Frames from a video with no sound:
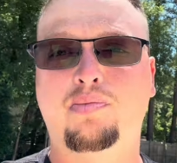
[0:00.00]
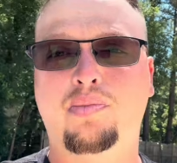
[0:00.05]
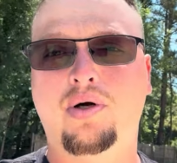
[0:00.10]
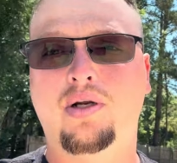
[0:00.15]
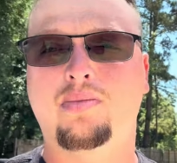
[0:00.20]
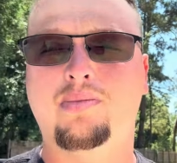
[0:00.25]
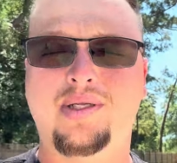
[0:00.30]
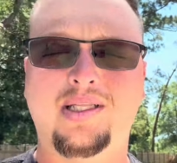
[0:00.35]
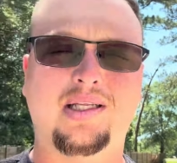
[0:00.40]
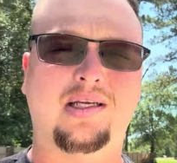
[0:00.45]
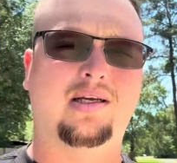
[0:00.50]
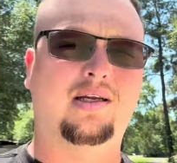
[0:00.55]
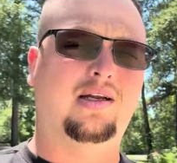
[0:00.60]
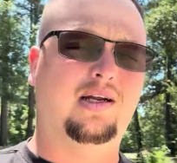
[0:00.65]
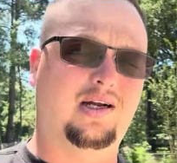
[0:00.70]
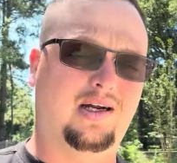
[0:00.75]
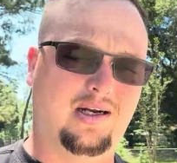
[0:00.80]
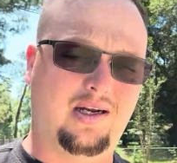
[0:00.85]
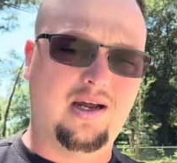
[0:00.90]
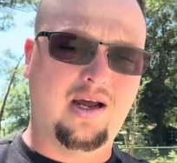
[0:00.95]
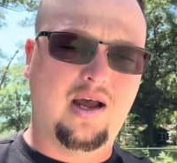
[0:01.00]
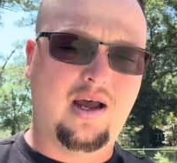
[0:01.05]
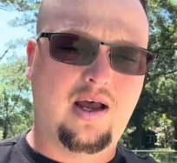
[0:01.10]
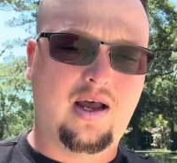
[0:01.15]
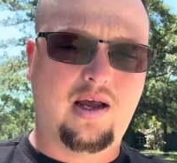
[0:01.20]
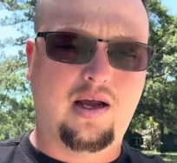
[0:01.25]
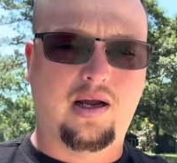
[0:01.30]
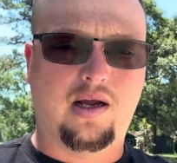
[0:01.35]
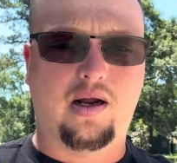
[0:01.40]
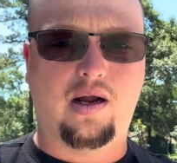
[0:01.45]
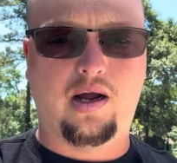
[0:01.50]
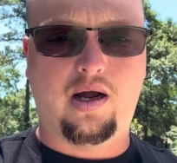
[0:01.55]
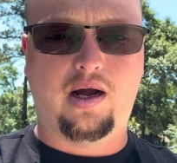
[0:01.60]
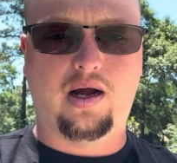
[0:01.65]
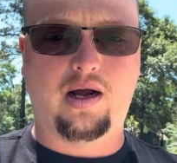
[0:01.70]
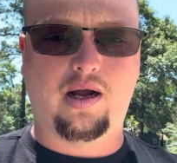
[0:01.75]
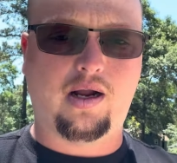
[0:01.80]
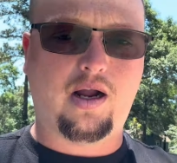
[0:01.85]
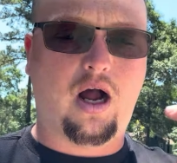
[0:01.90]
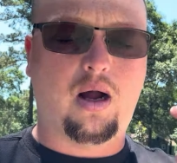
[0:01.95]
put them in the
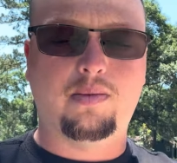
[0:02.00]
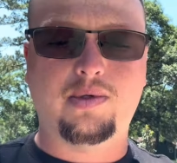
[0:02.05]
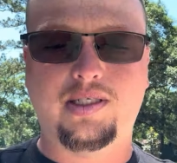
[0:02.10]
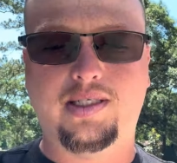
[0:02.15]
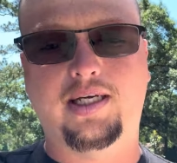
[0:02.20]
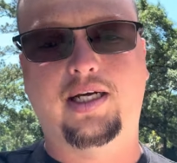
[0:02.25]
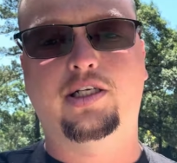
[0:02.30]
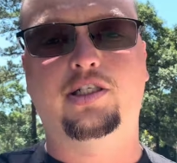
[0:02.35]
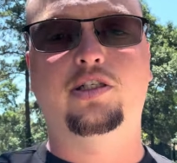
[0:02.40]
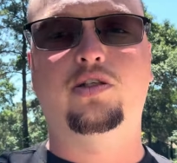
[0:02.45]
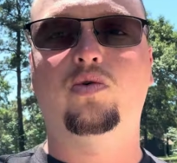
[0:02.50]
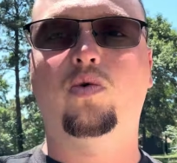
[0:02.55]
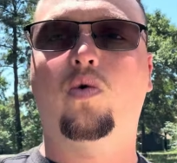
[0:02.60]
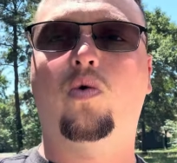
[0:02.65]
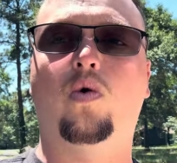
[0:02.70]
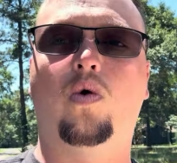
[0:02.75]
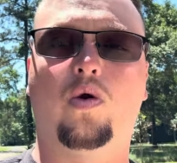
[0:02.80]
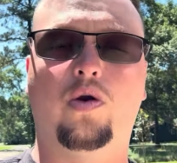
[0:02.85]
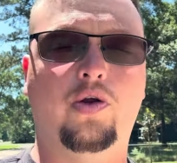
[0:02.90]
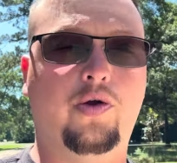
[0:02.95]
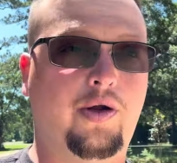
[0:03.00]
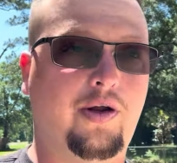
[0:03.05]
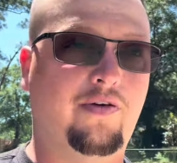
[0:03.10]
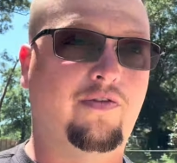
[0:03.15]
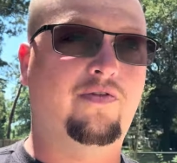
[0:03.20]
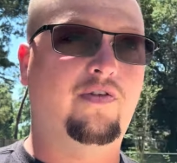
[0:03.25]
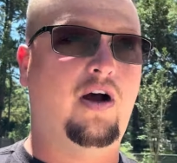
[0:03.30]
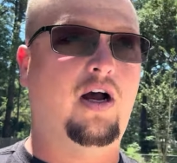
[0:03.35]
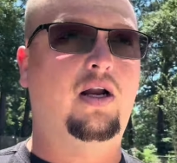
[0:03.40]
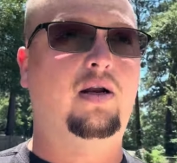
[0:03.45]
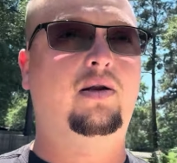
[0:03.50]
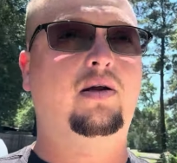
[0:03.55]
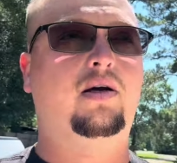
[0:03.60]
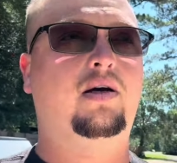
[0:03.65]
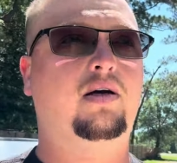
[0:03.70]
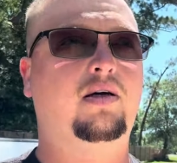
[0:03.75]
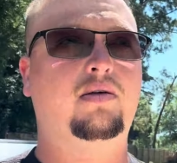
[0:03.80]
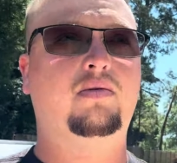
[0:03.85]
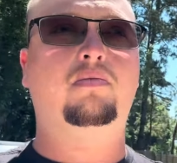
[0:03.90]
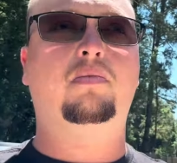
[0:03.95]
comment section, or you can find
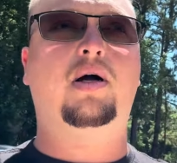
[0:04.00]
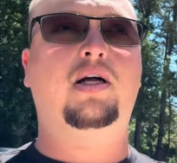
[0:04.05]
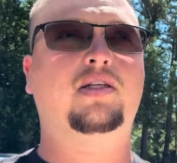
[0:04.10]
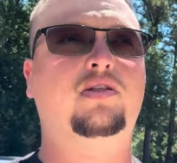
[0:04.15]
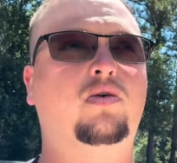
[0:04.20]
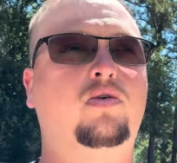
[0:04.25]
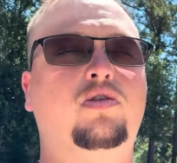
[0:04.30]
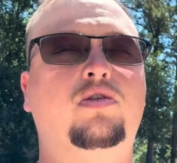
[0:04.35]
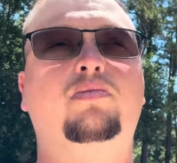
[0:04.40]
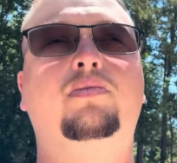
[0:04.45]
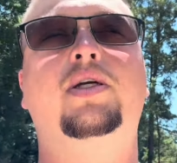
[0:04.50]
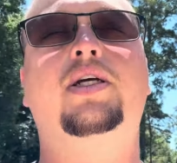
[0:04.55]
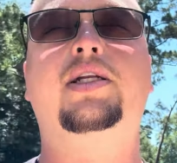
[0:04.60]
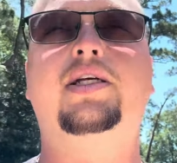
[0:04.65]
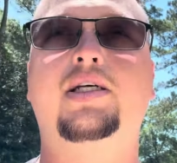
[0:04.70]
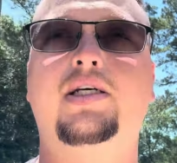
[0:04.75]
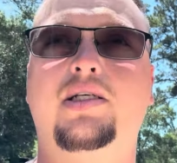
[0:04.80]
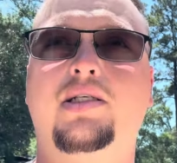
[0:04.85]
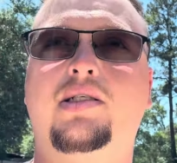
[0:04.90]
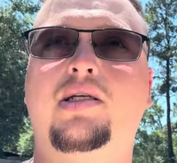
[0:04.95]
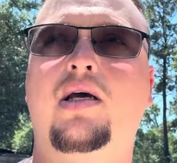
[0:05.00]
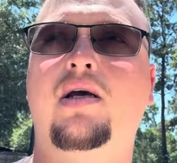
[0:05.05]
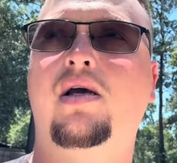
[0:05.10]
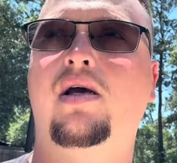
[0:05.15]
my social medias,